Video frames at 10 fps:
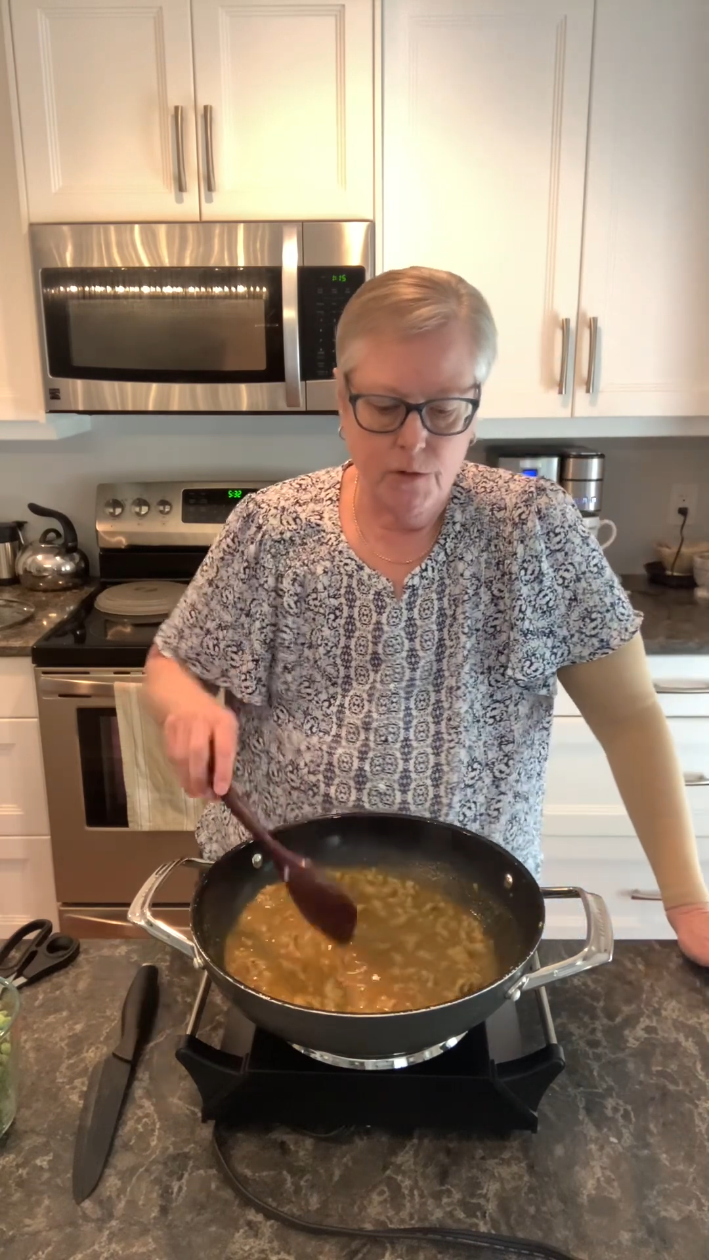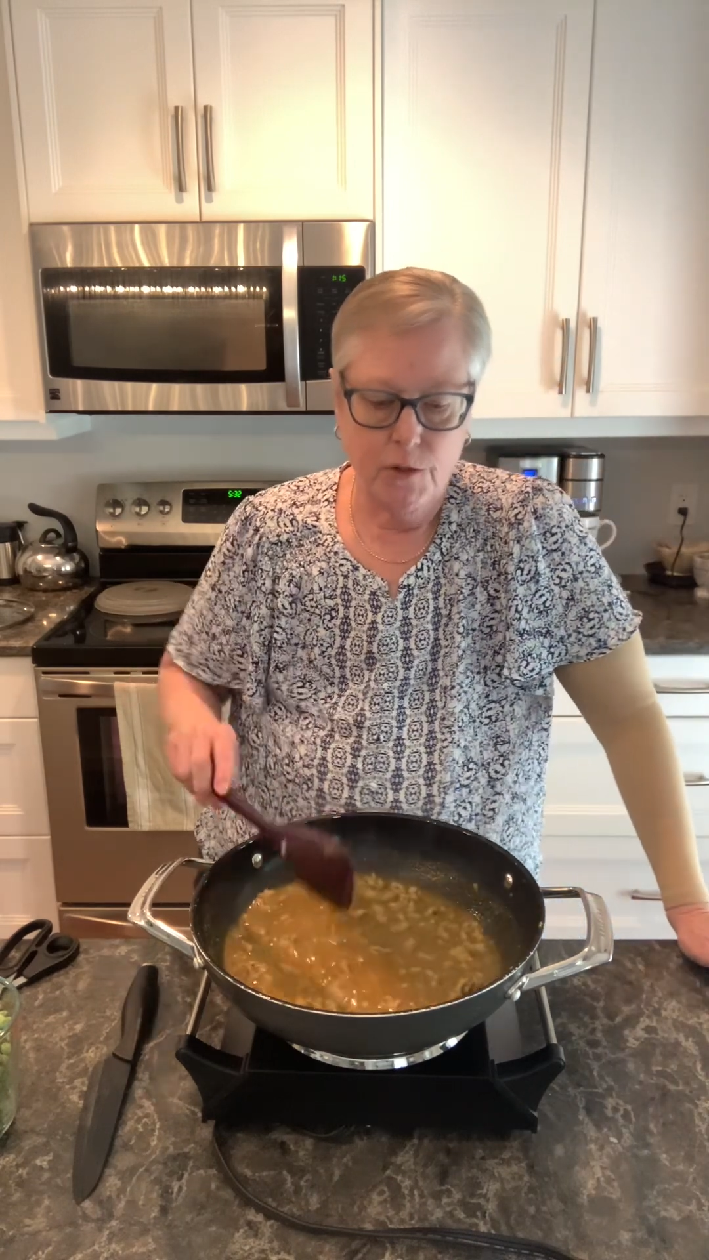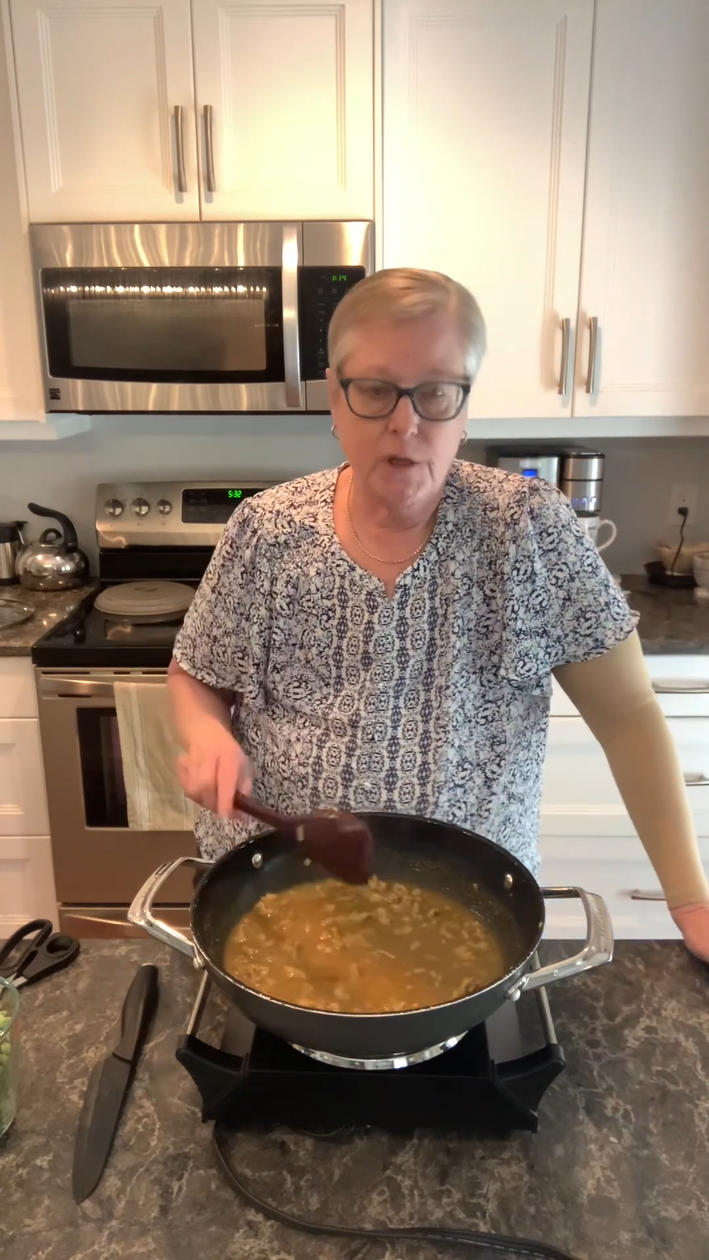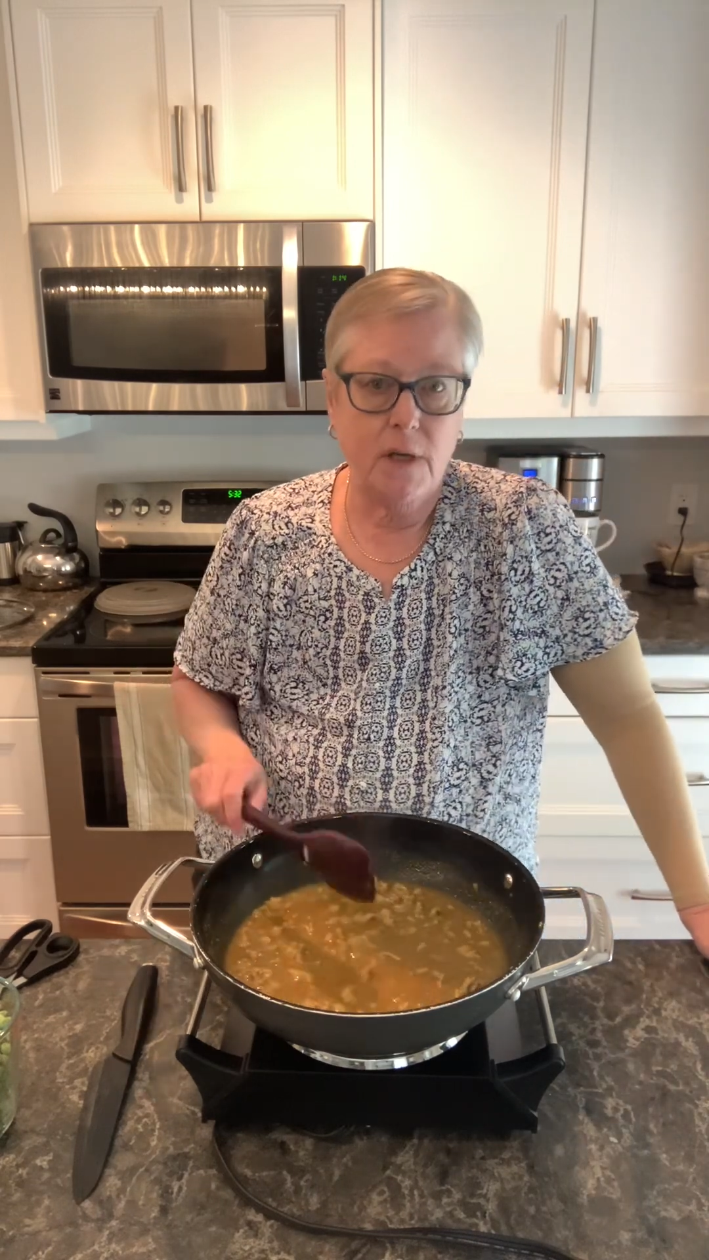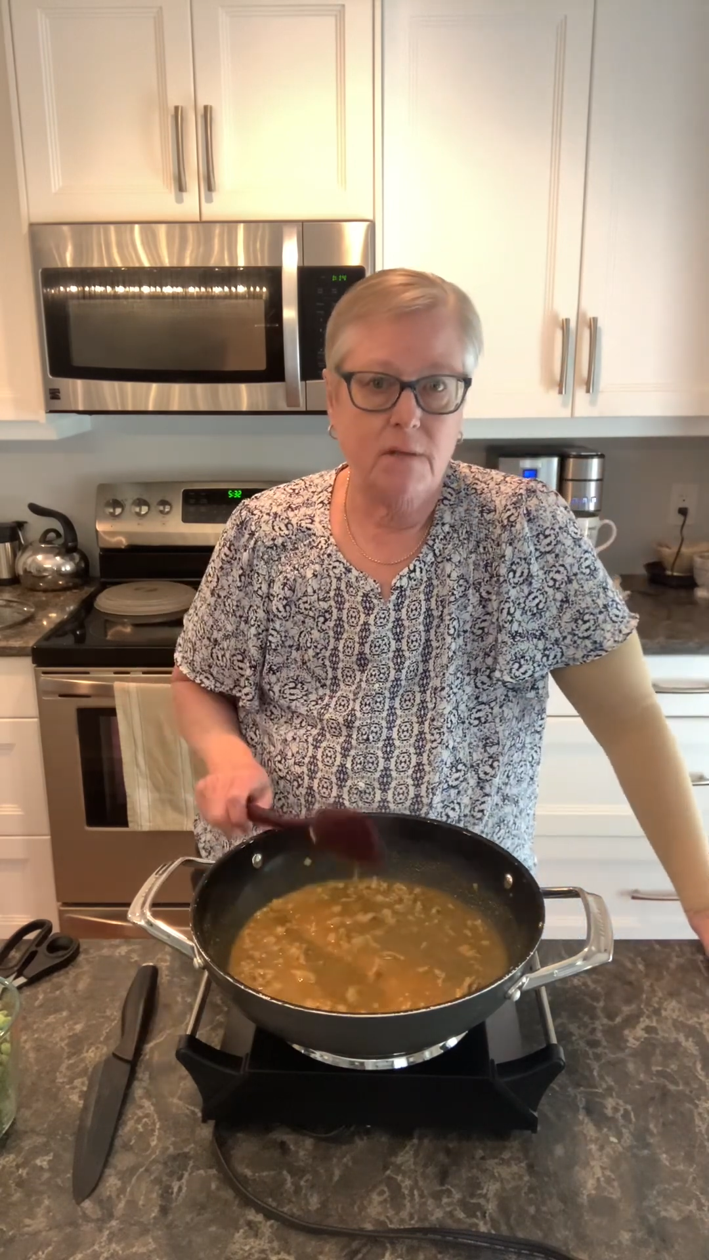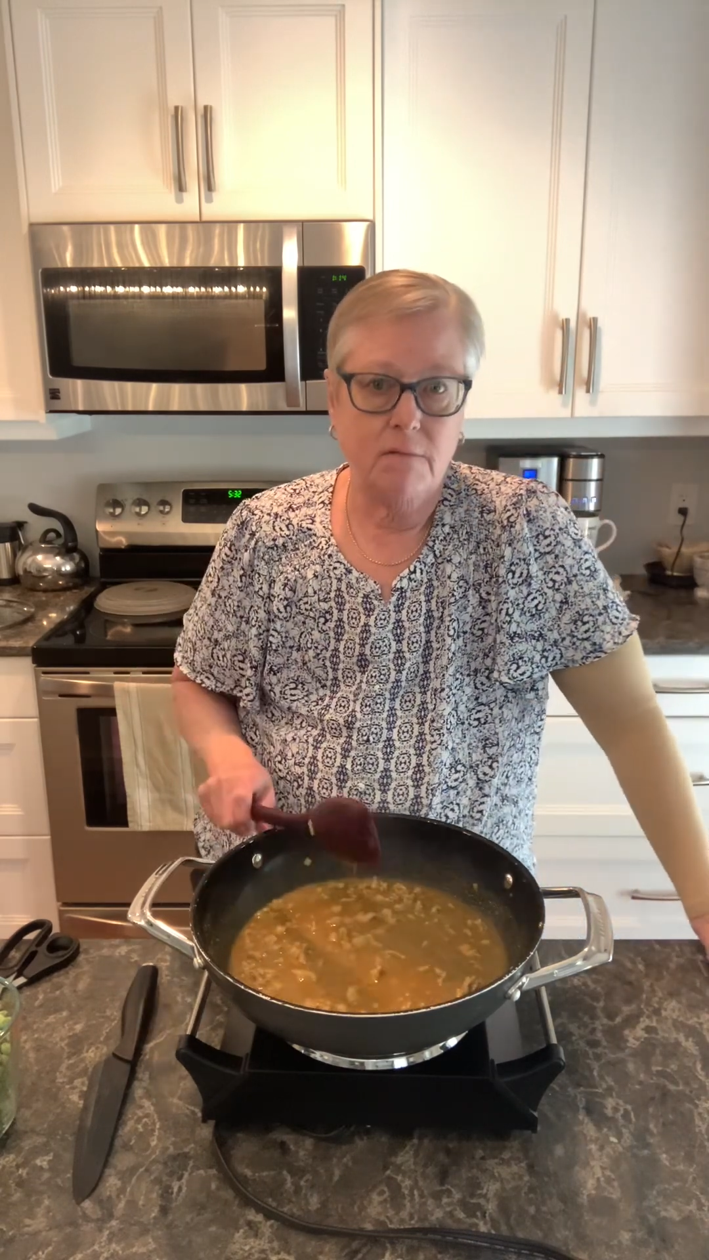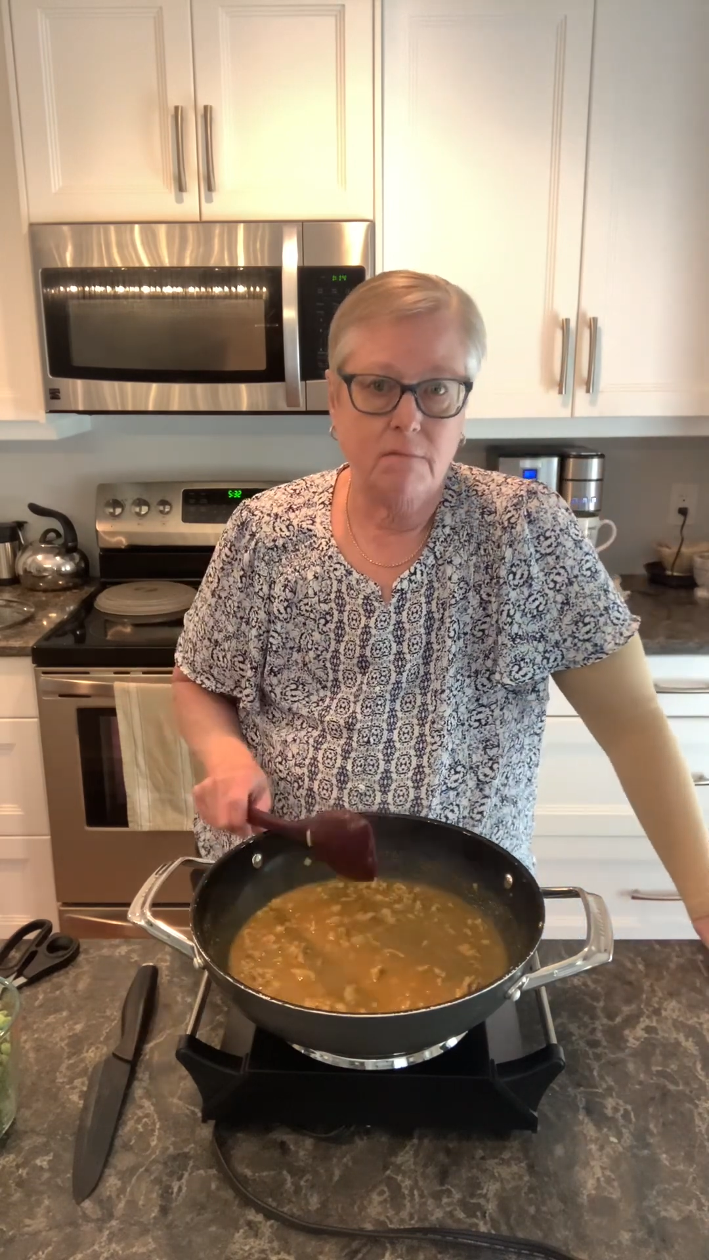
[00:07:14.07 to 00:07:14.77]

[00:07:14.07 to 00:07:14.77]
are done.